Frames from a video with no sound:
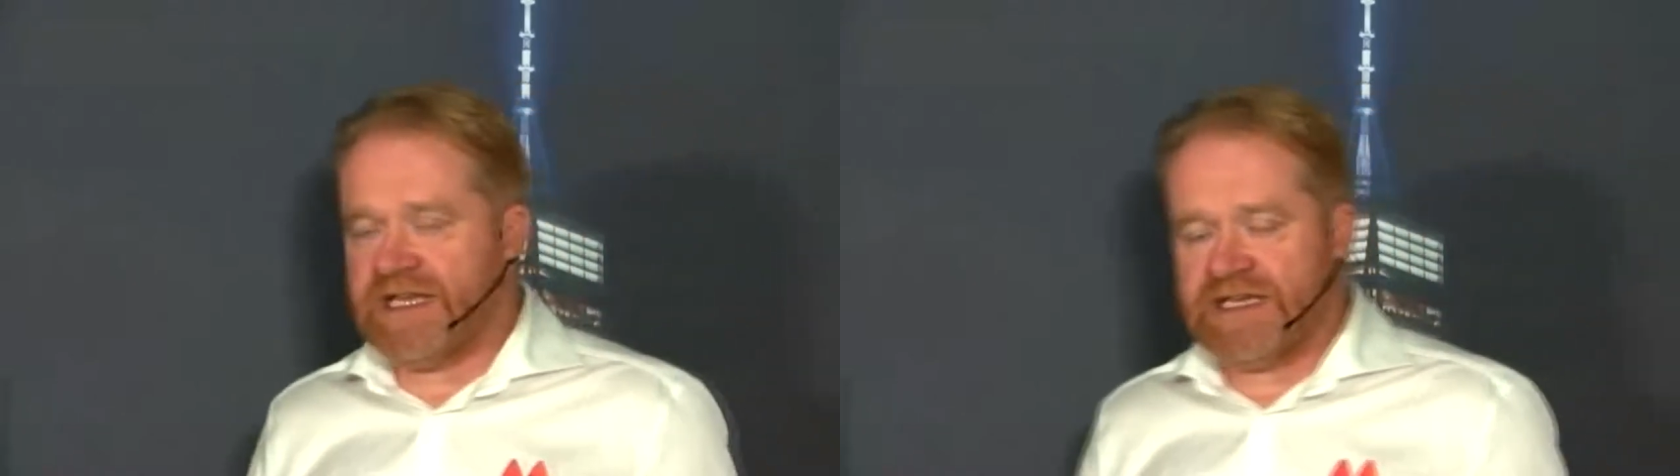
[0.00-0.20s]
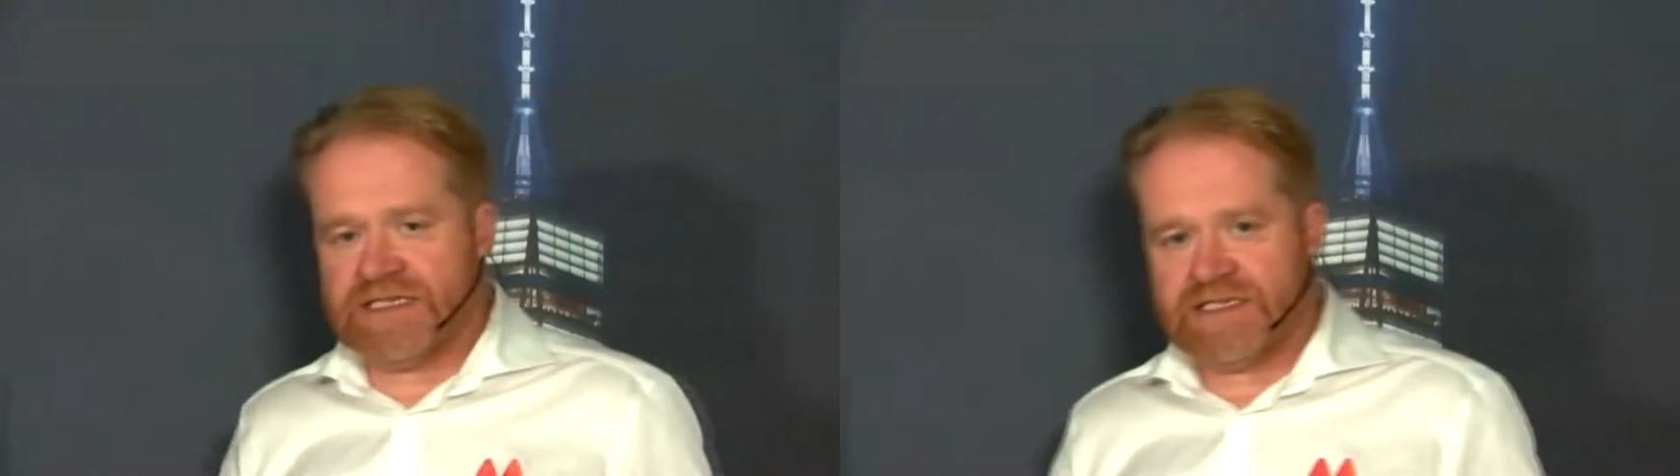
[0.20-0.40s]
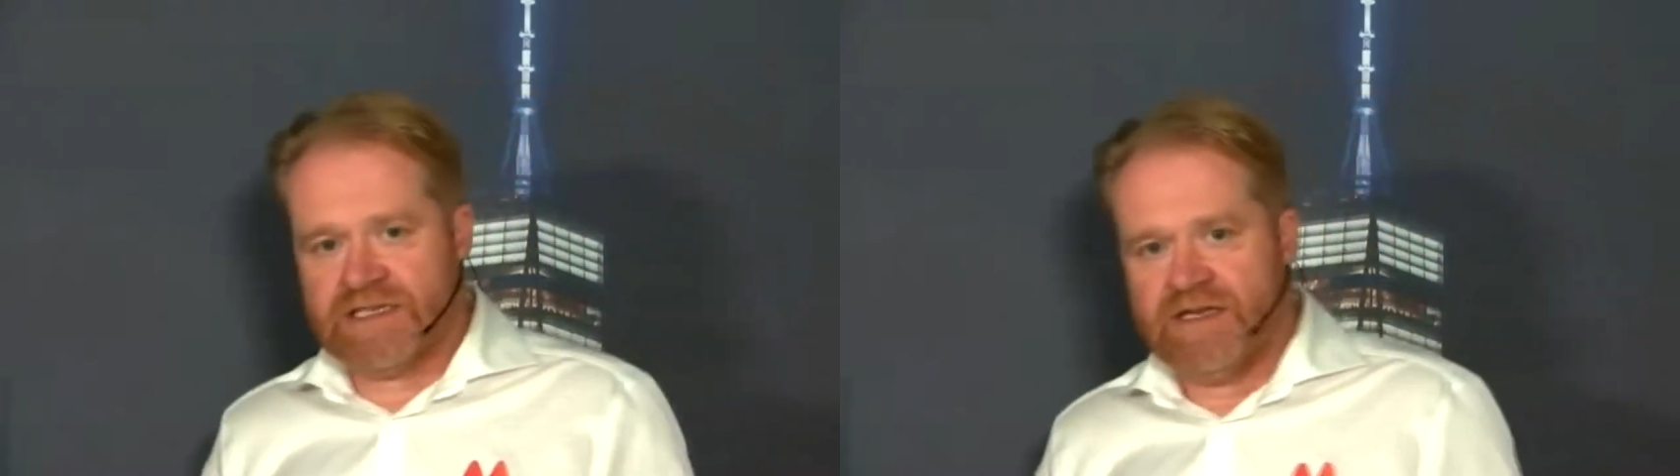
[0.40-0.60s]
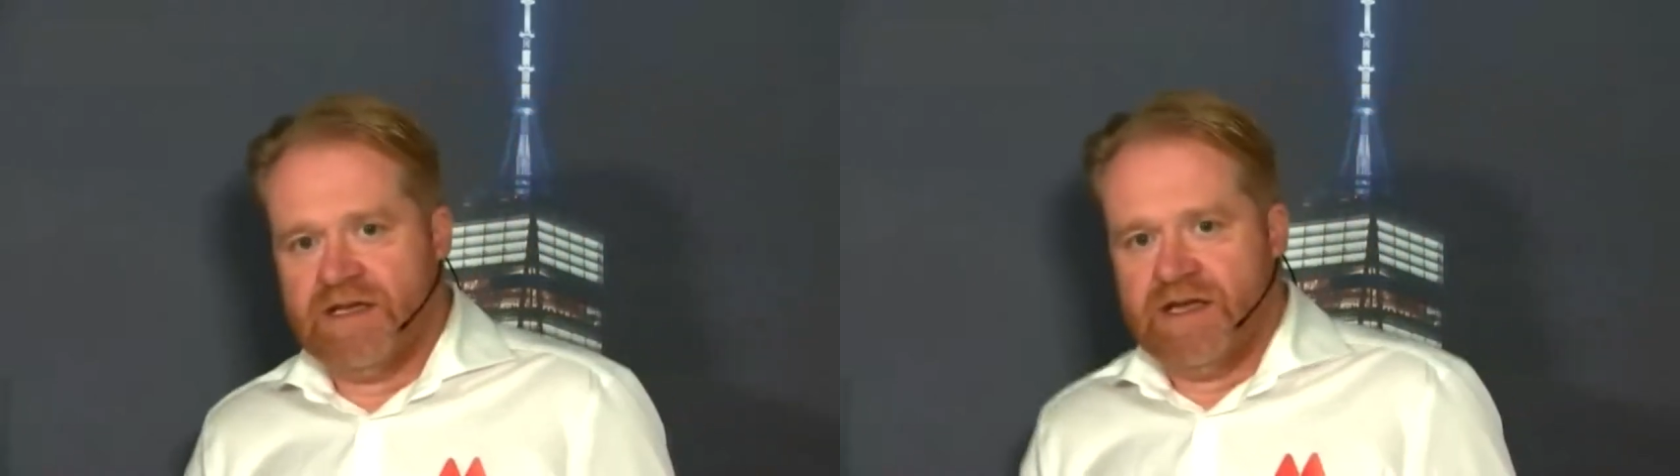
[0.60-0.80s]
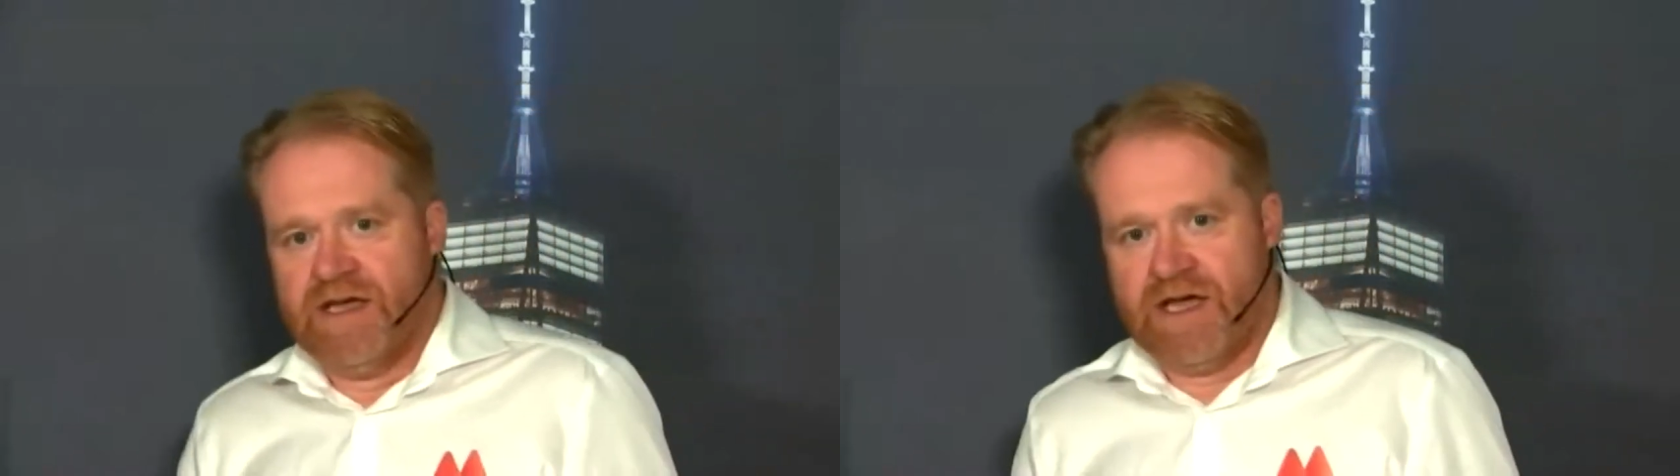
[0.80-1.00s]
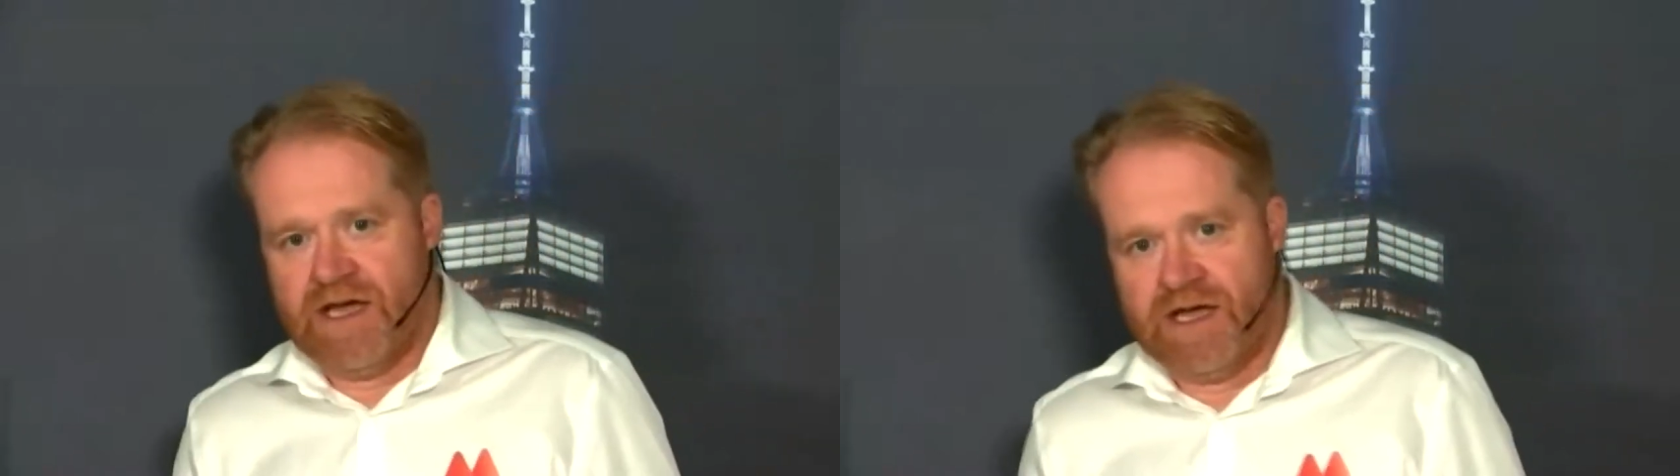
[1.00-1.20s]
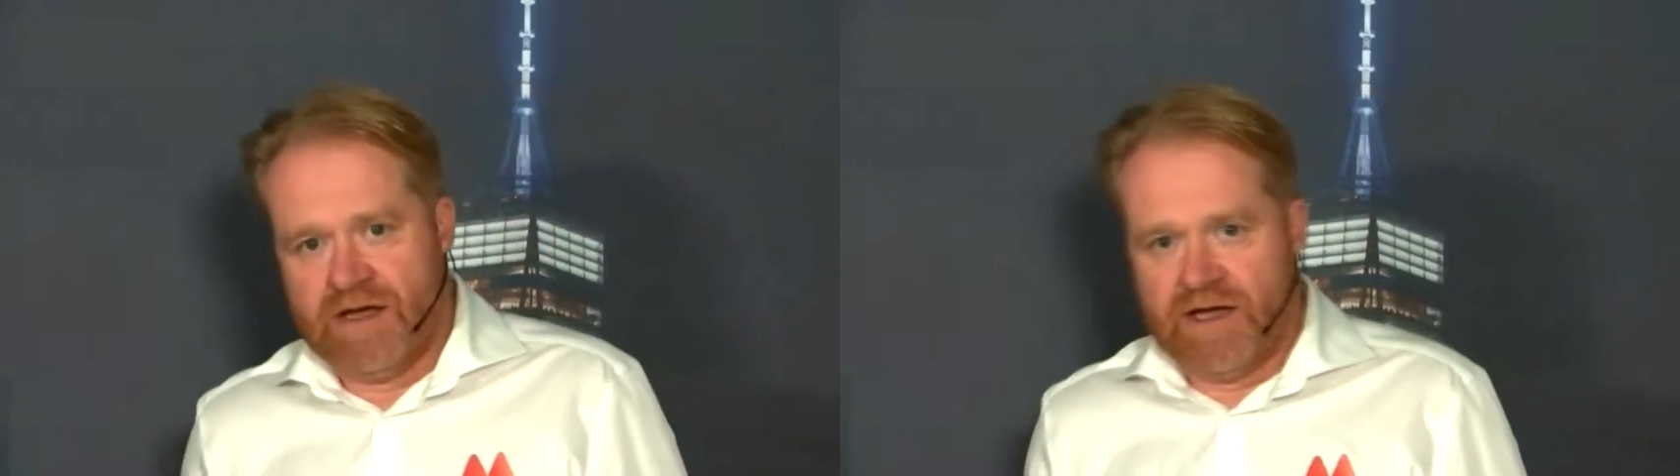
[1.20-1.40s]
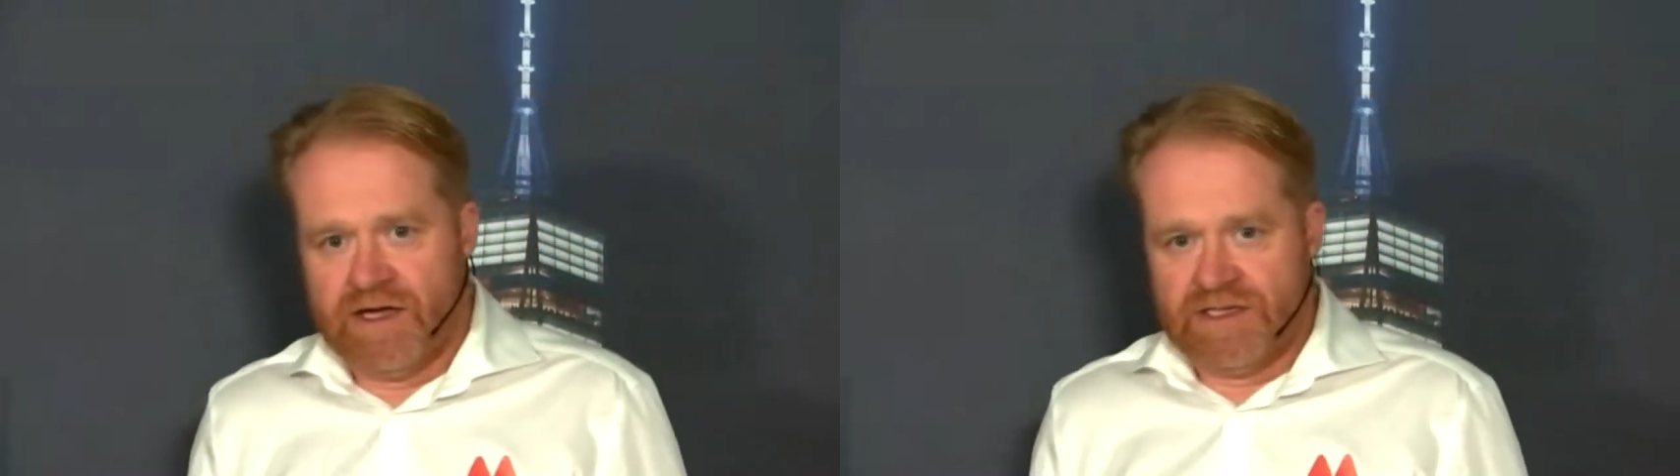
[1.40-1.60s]
years,
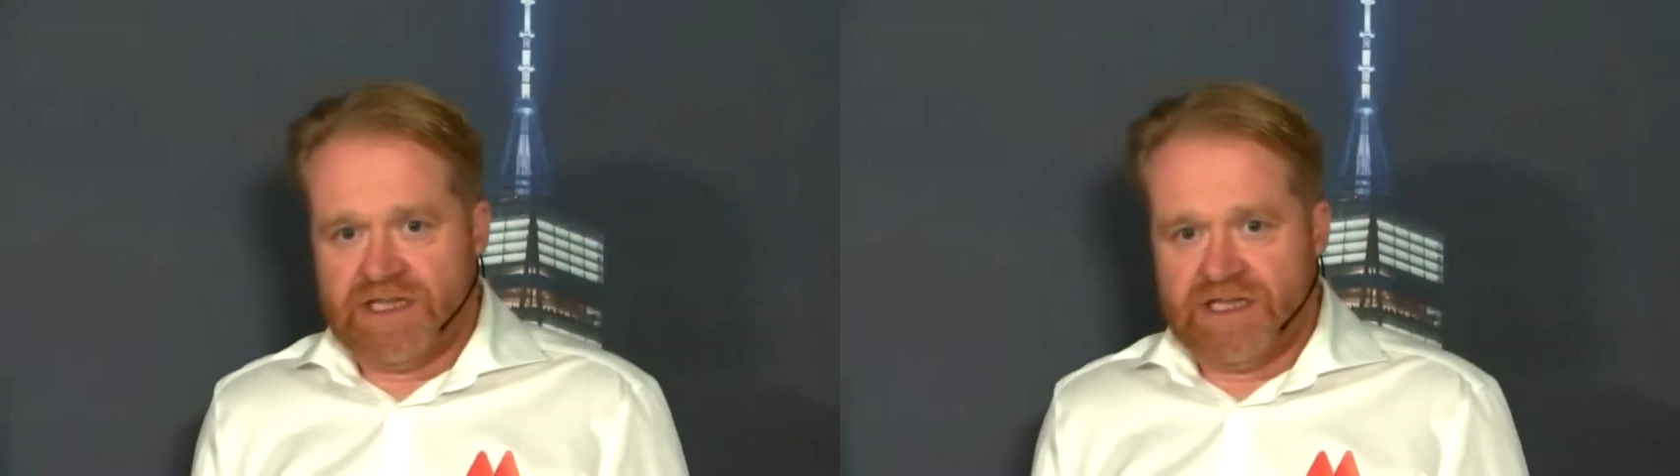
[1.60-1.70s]
uh,